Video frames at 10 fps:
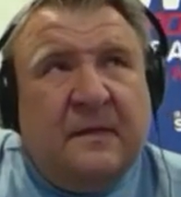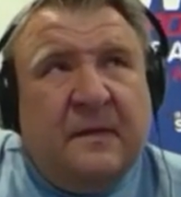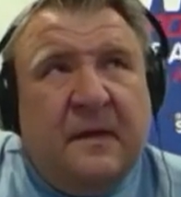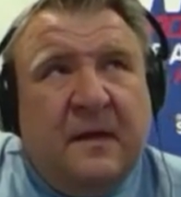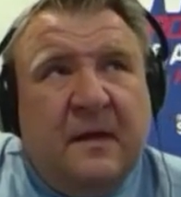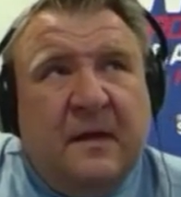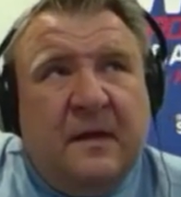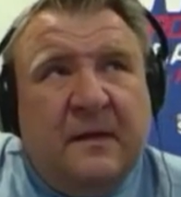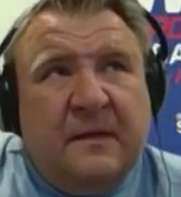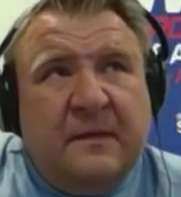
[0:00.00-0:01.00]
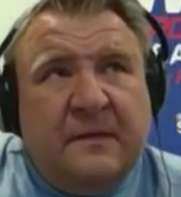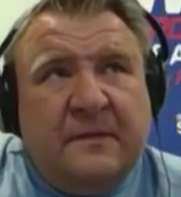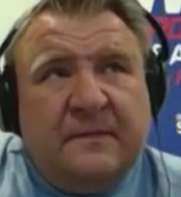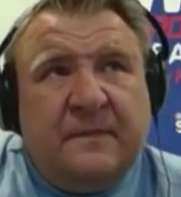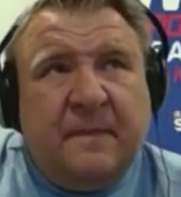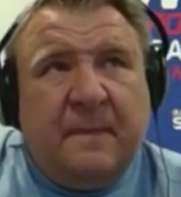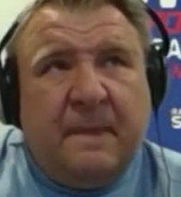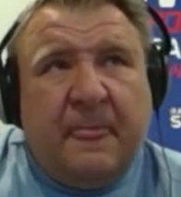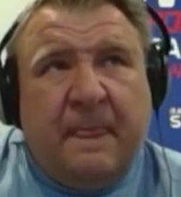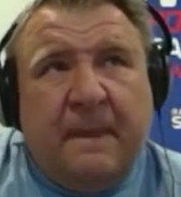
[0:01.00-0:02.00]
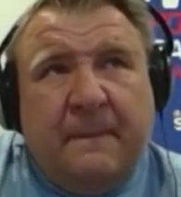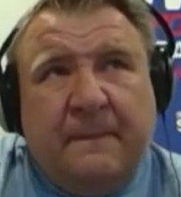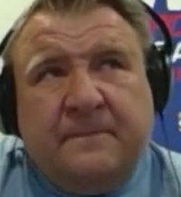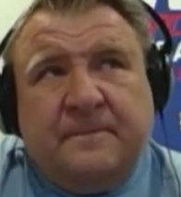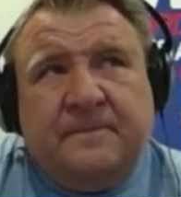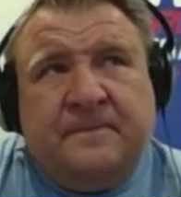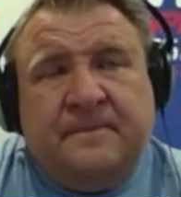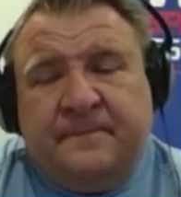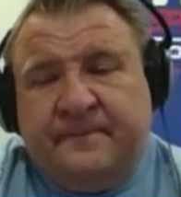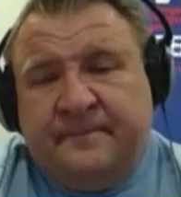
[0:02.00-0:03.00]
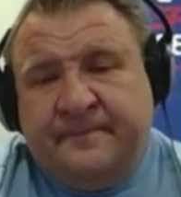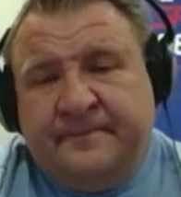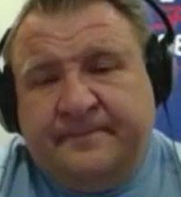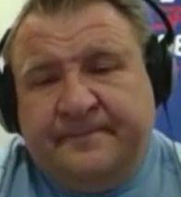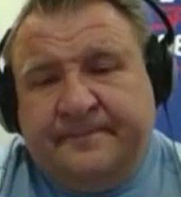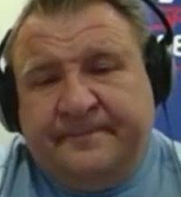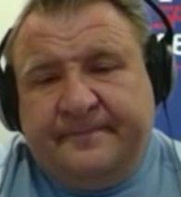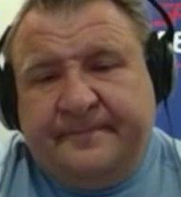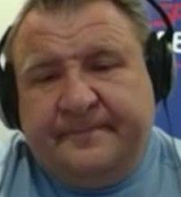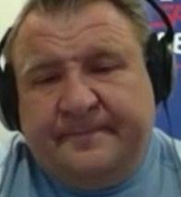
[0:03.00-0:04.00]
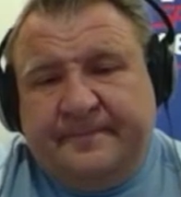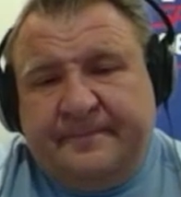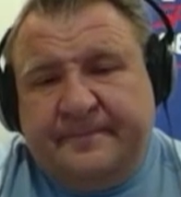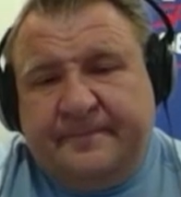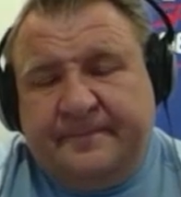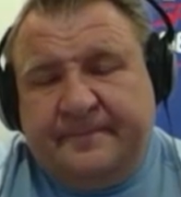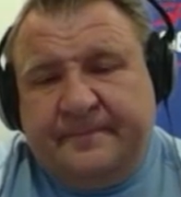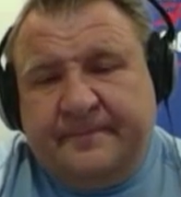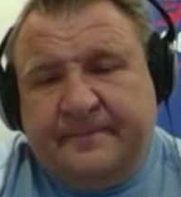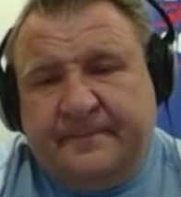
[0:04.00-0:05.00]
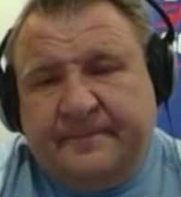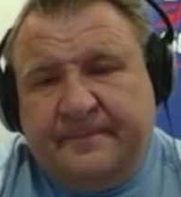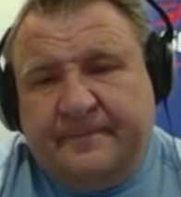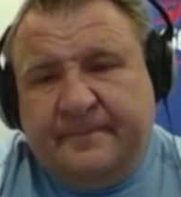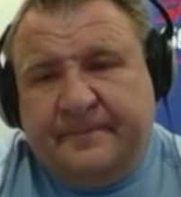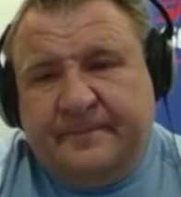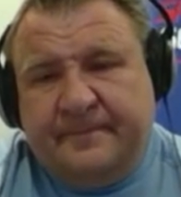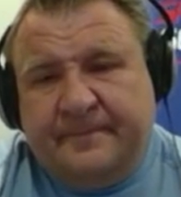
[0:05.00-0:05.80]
This person isn't speaking.